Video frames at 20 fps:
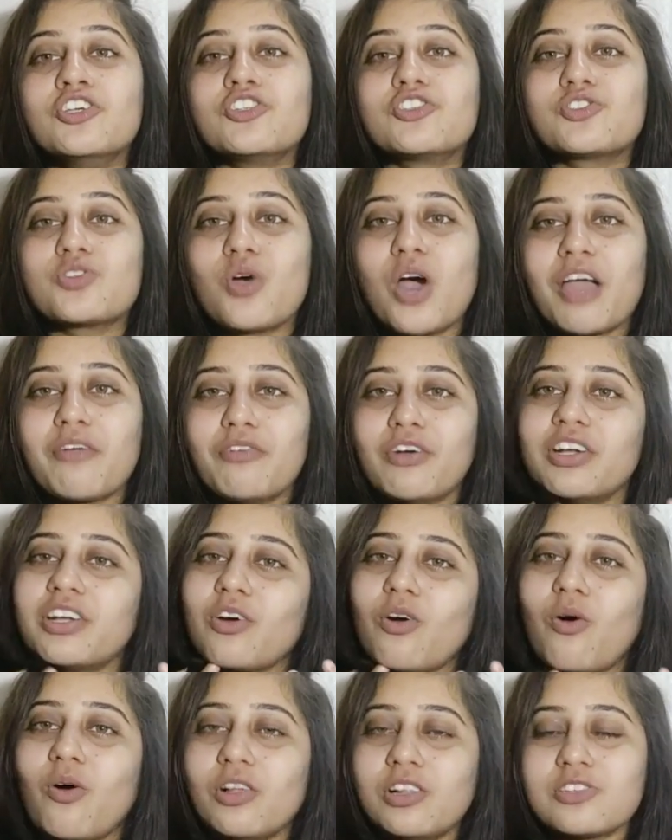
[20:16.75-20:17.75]
So I
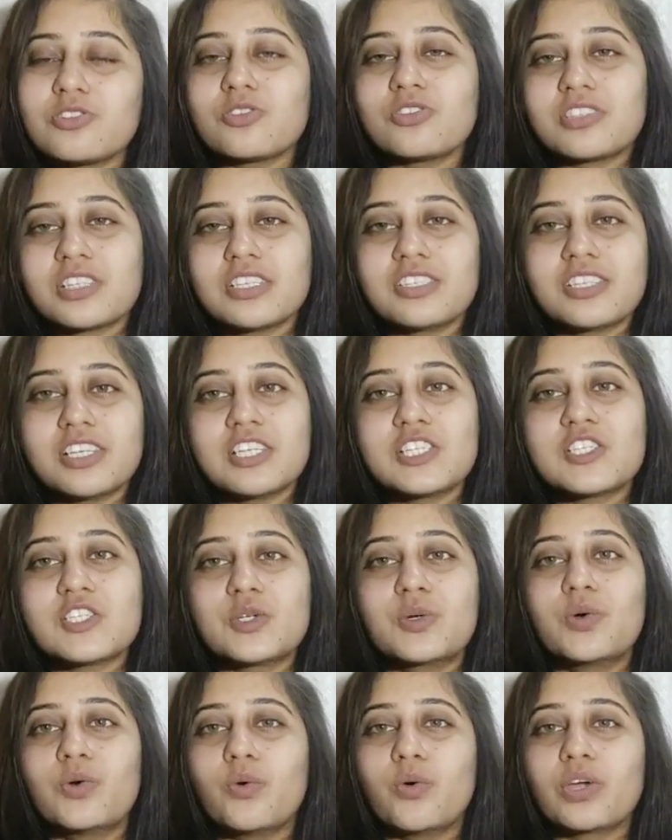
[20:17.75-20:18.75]
would also
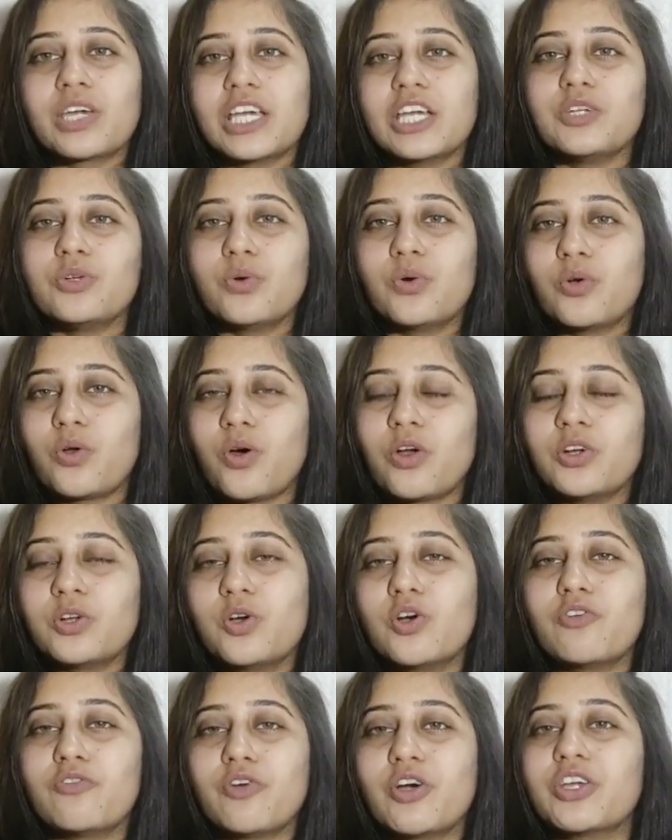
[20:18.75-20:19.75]
suggest you, okay, do
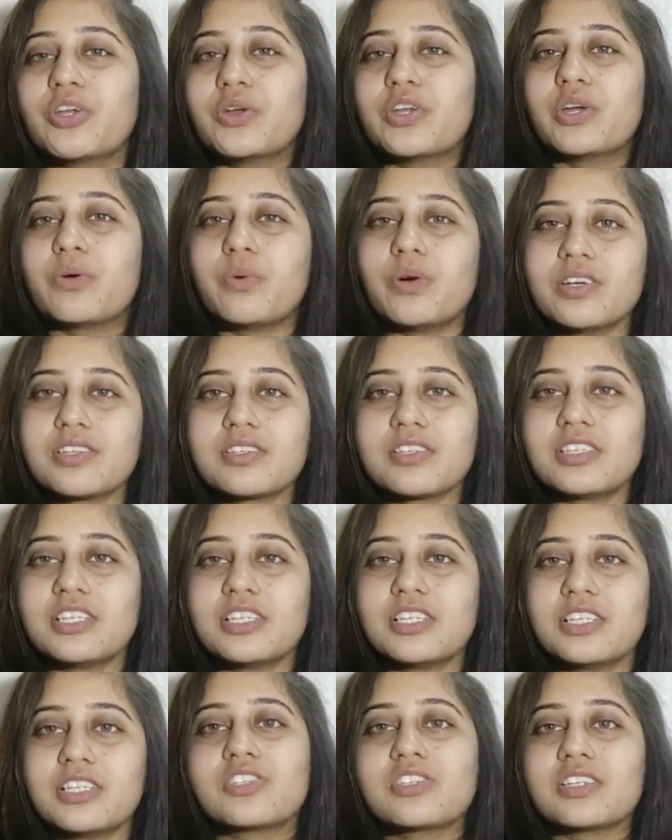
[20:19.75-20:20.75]
not go for
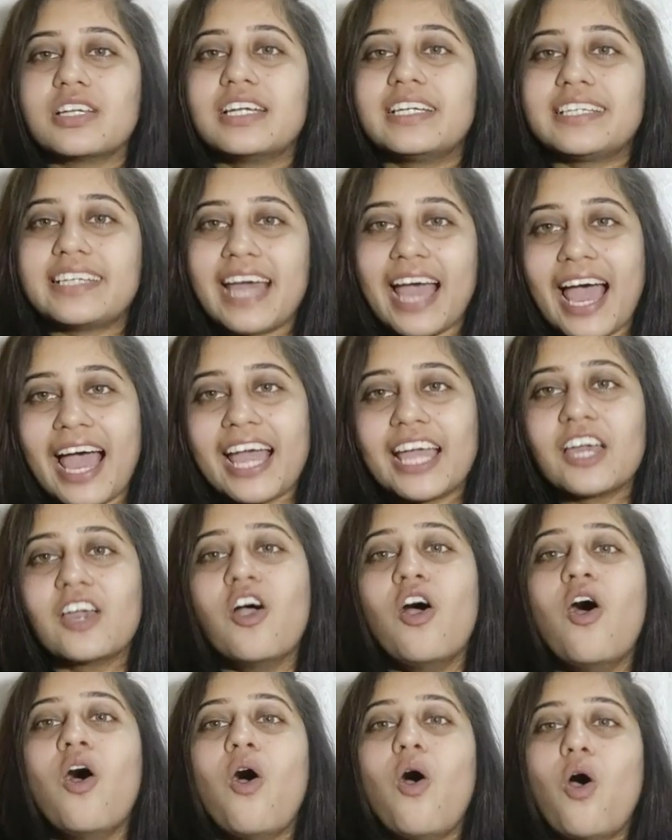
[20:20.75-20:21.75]
university's
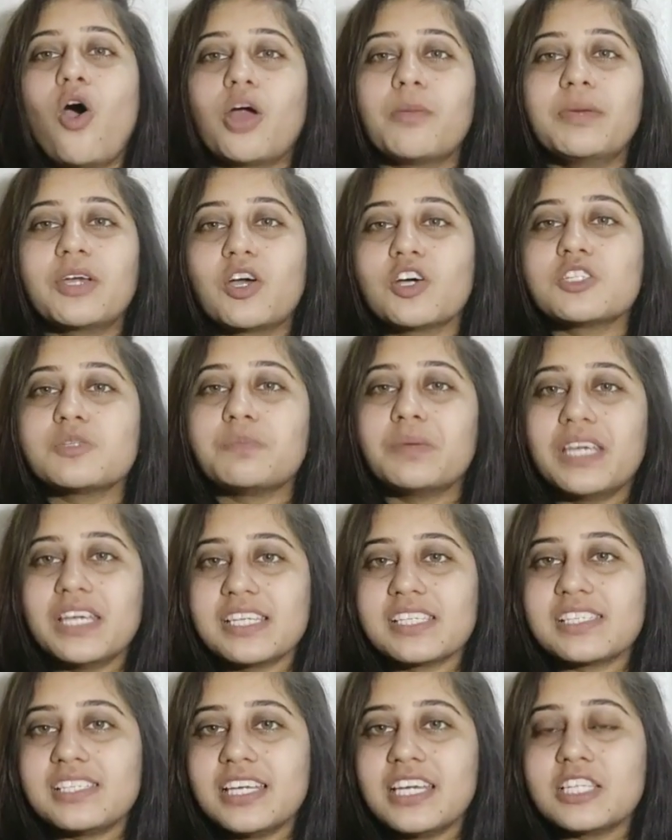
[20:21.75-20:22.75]
tag, or because
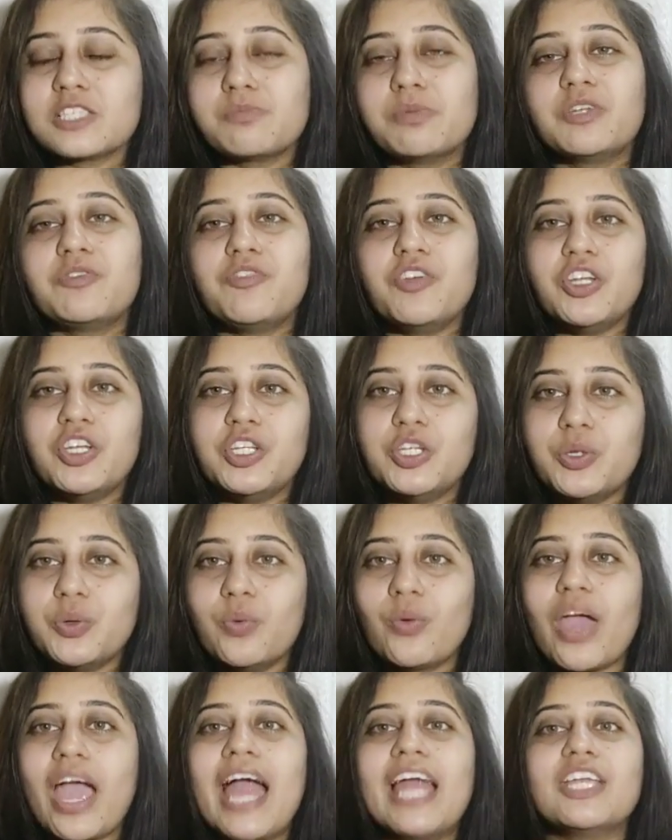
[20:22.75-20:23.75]
PhD is between
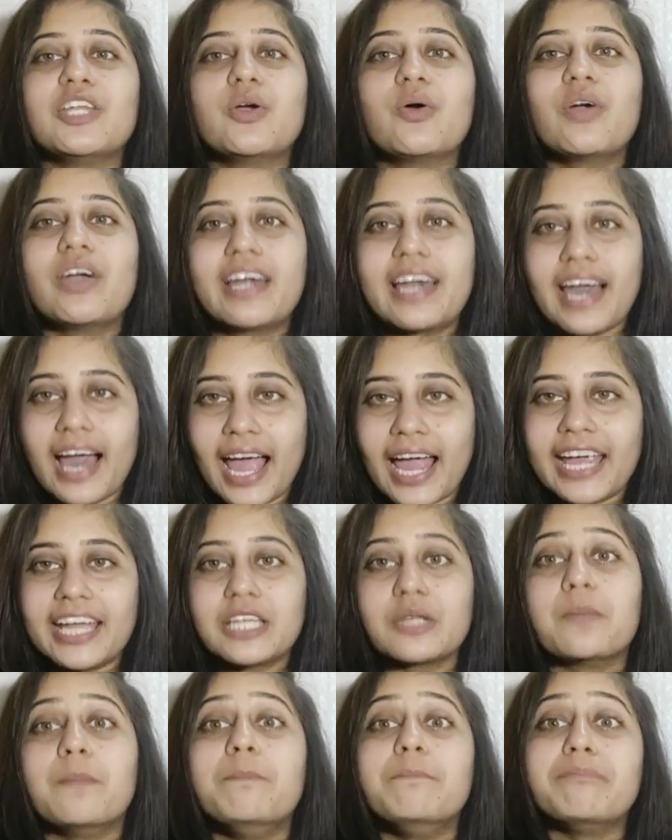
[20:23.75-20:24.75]
you and your
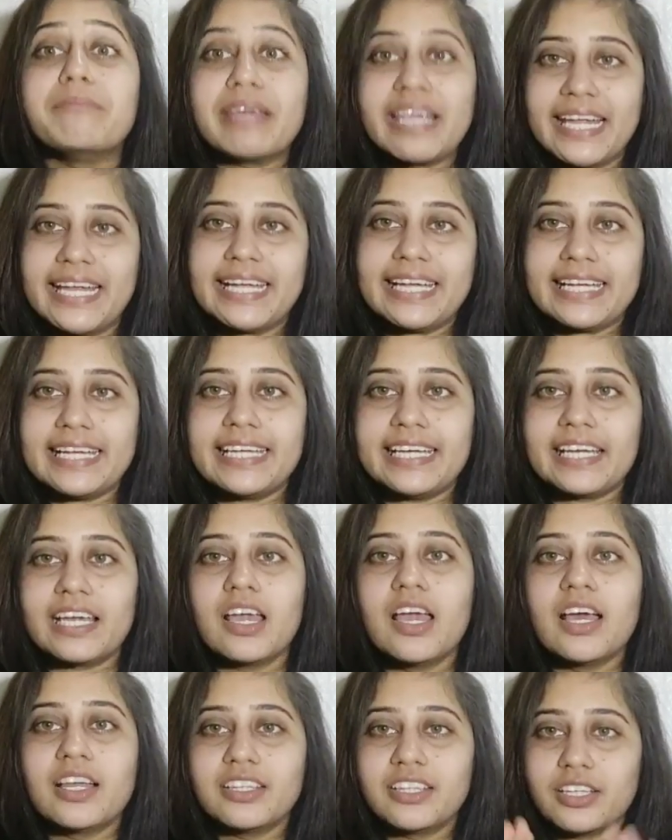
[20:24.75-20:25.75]
guide
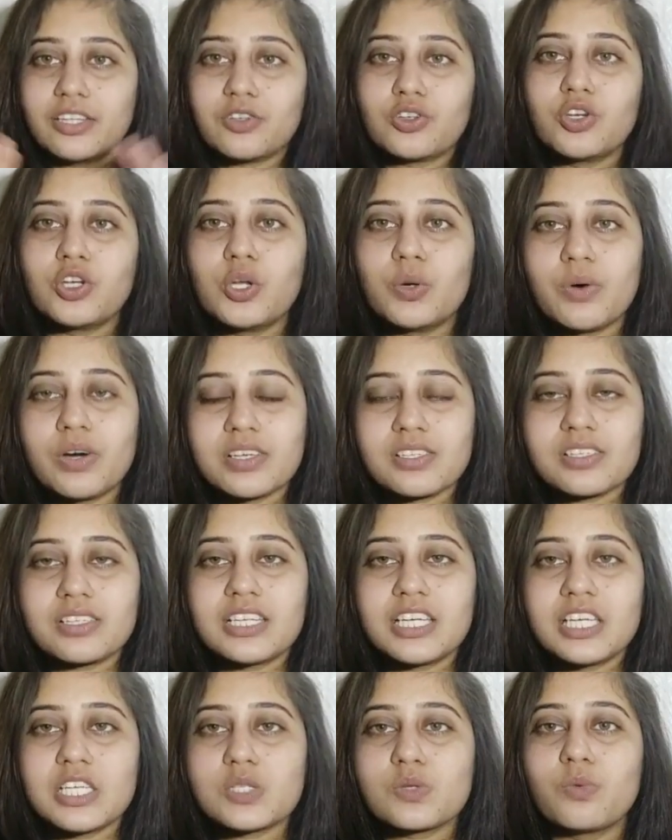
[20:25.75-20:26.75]
mainly. The
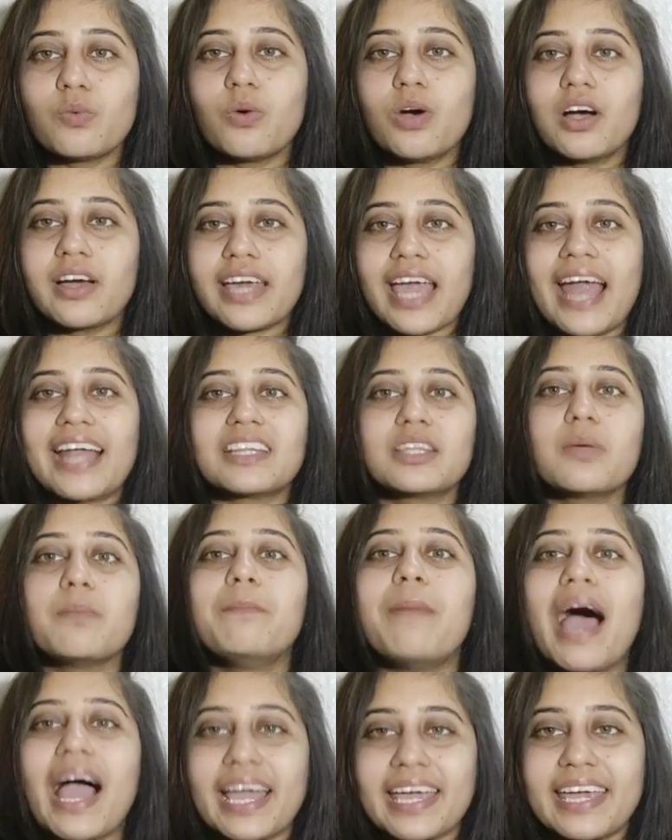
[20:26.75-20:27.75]
universities work at the
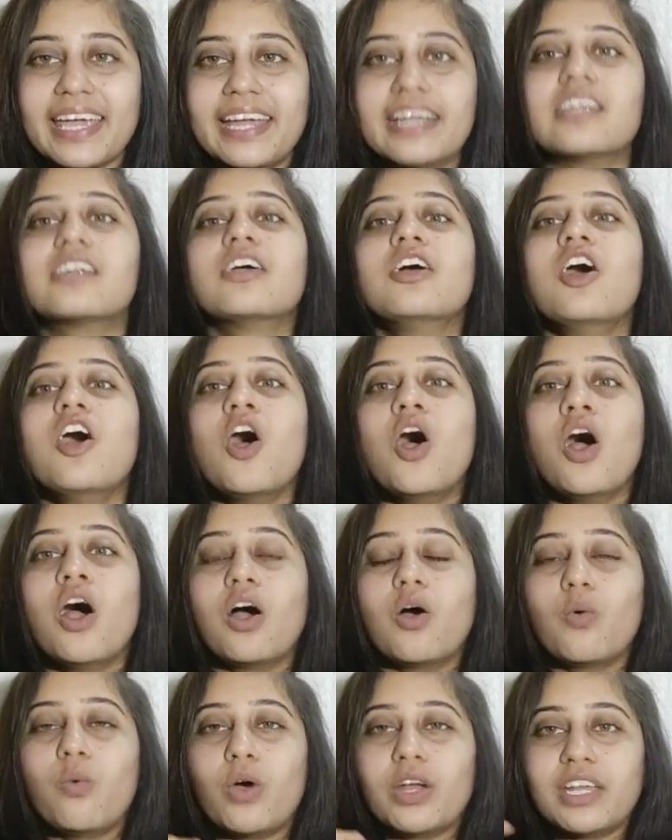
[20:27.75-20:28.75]
back end,
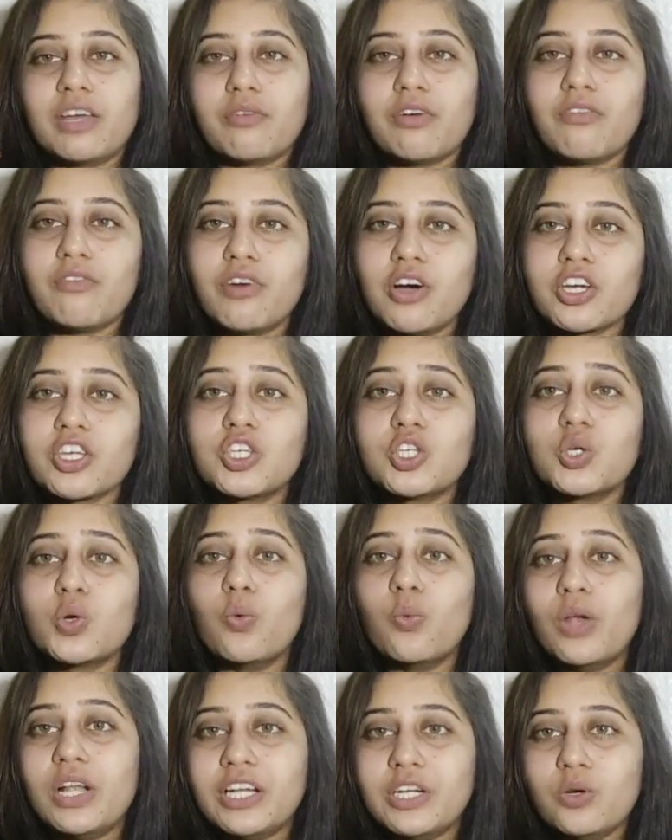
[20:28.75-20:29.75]
whatever work
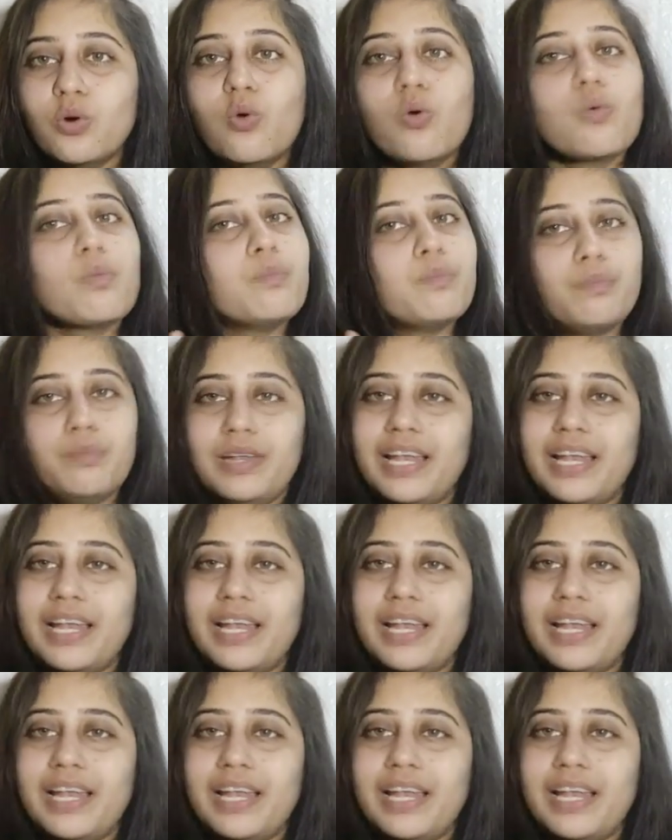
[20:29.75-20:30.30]
you will do.